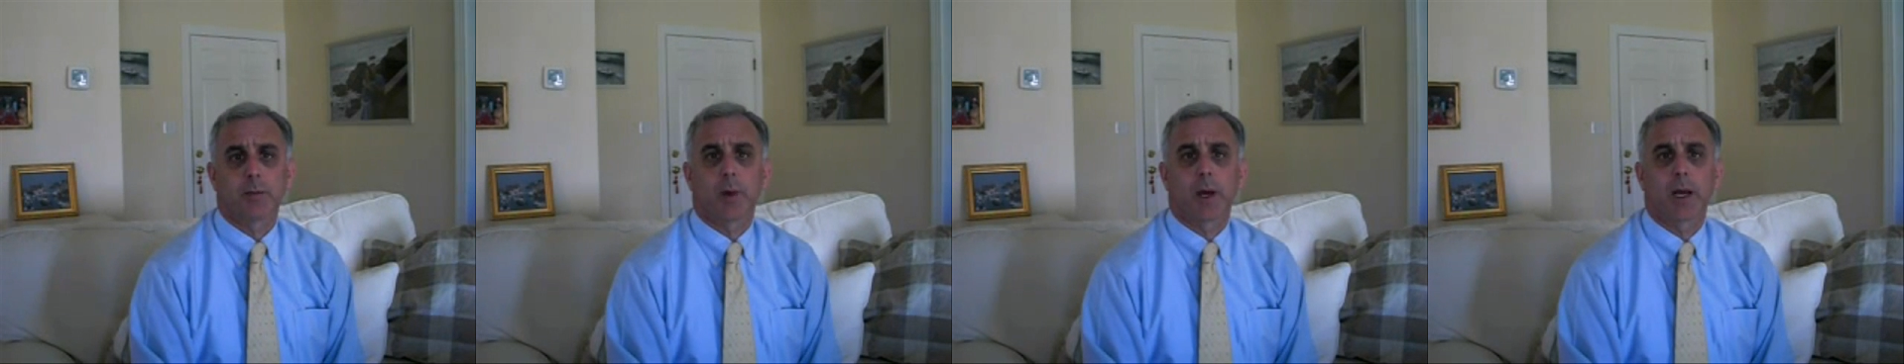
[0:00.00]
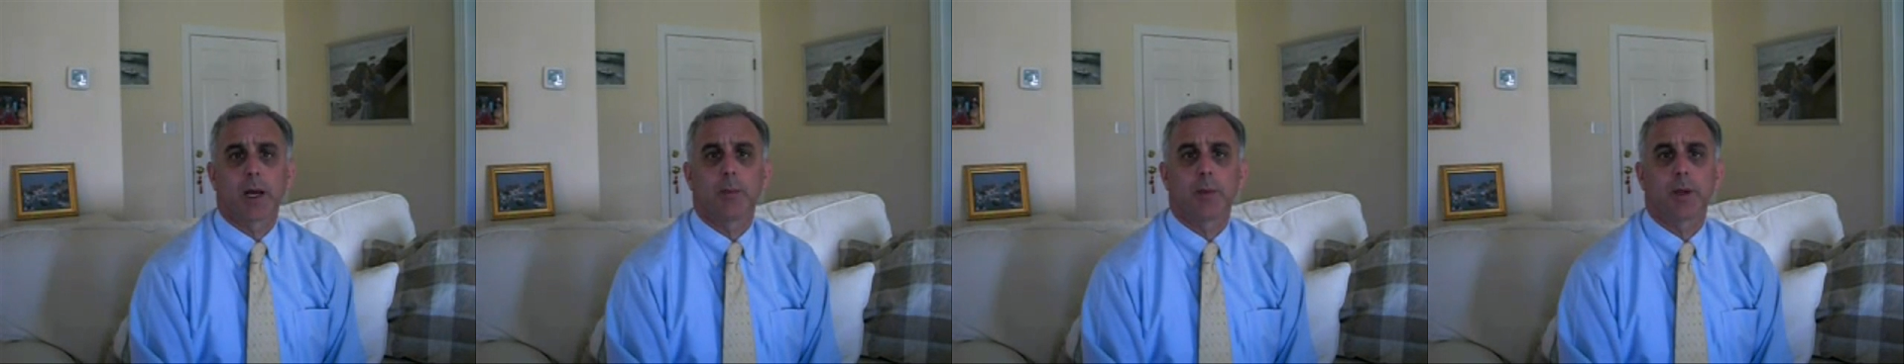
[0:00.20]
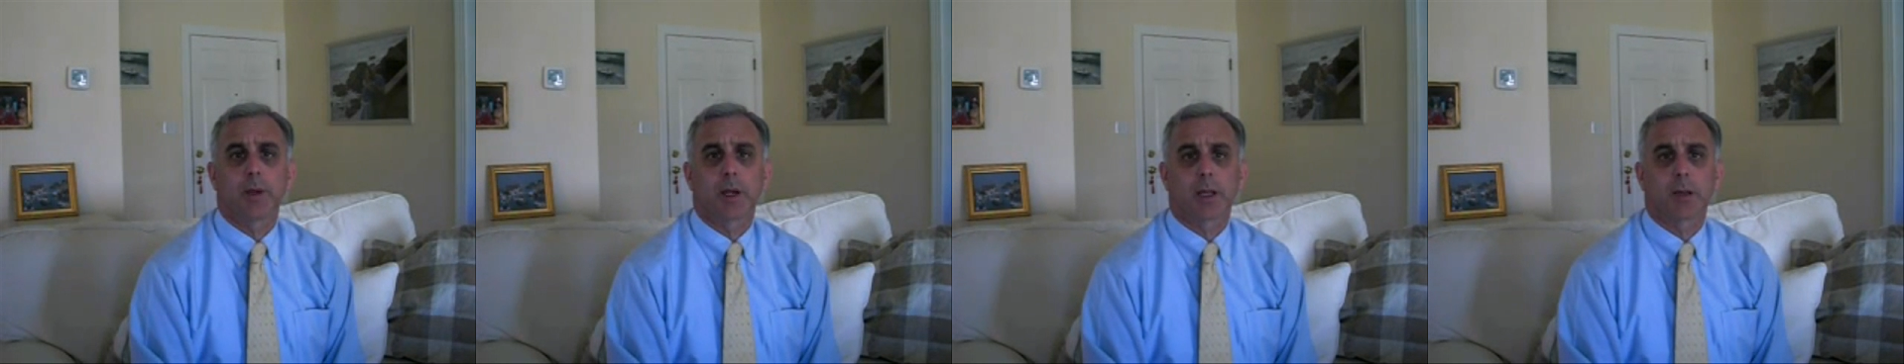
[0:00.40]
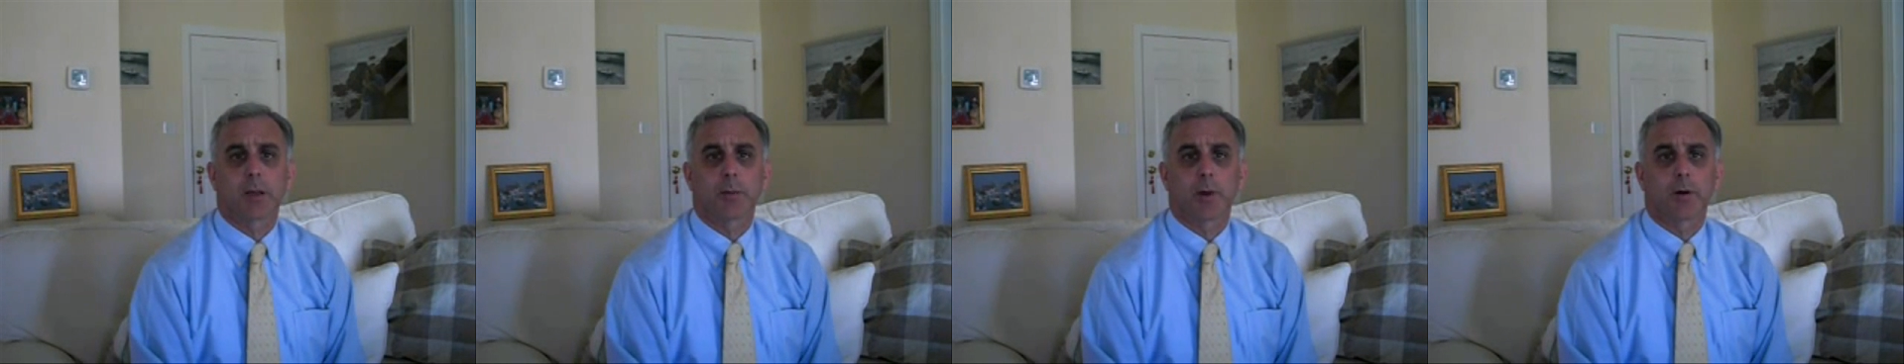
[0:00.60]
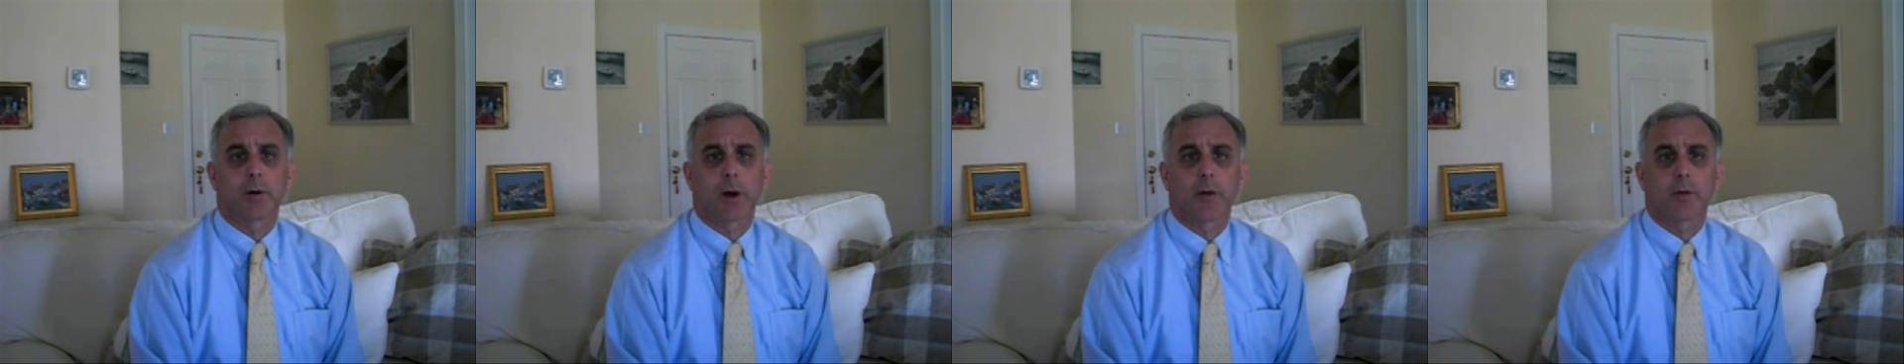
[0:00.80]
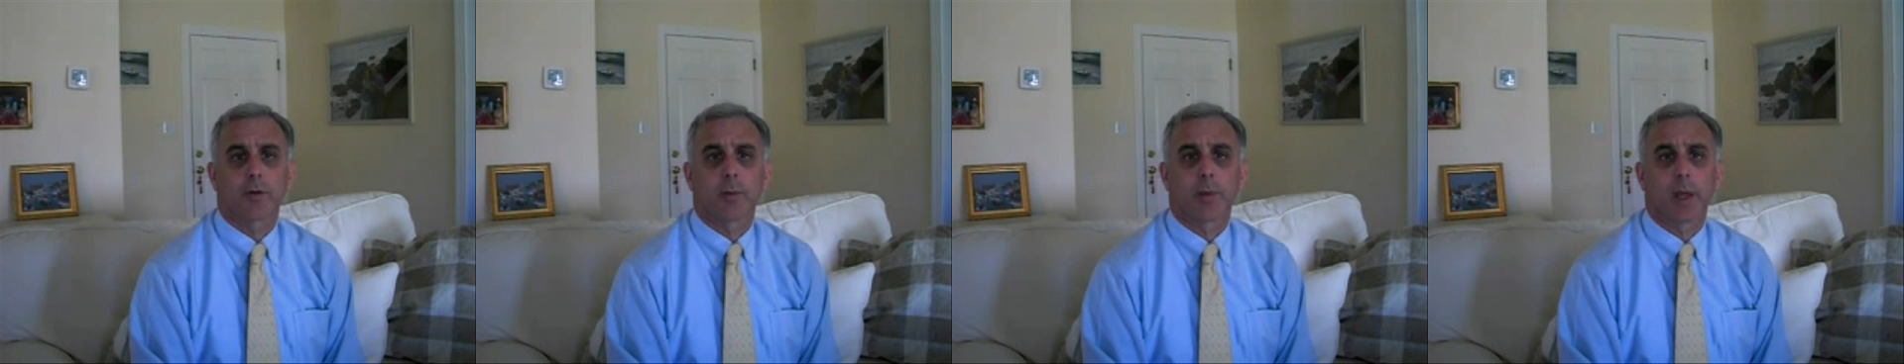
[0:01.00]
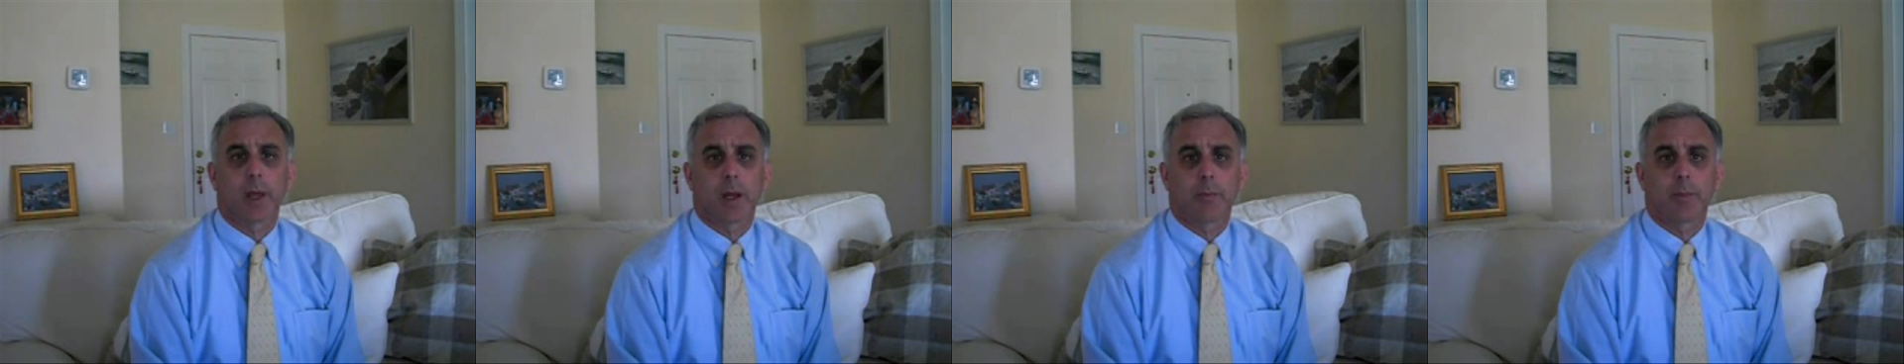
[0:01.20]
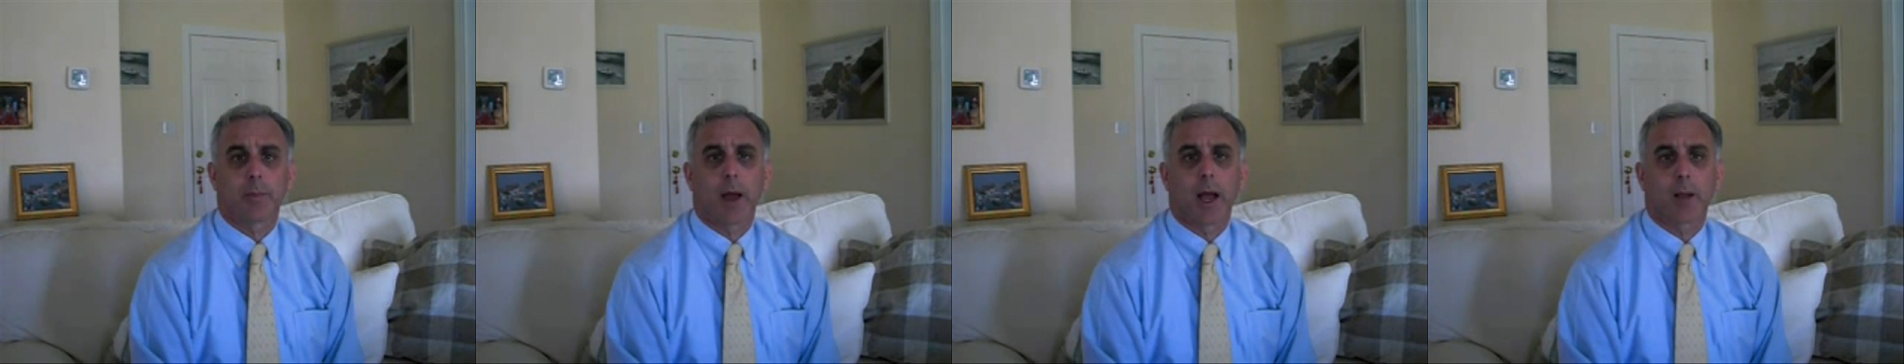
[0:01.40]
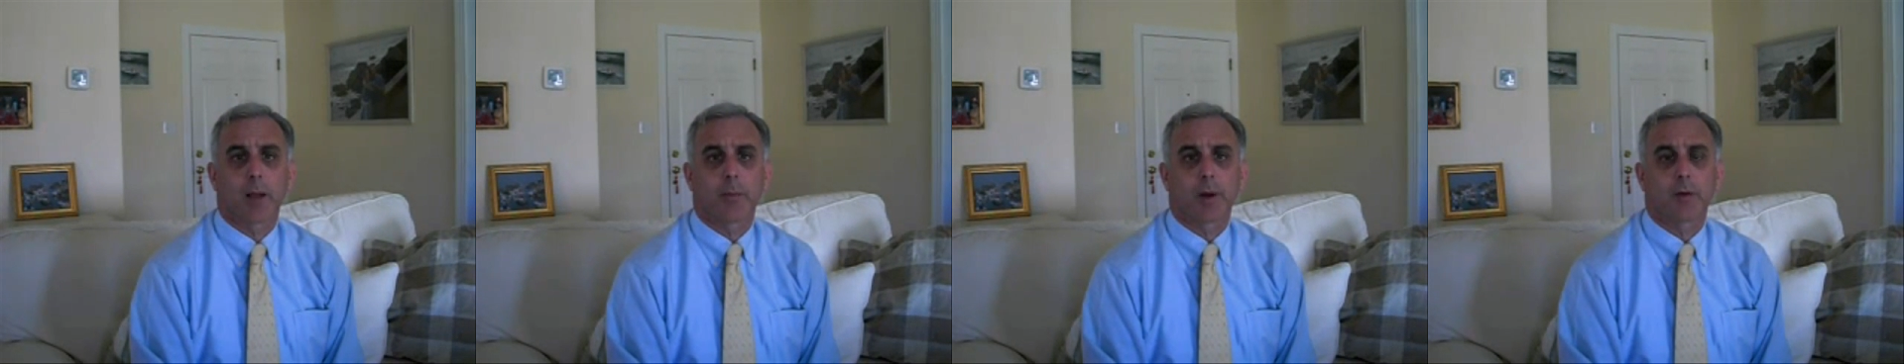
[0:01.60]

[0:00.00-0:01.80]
money because we don't have to pay it back.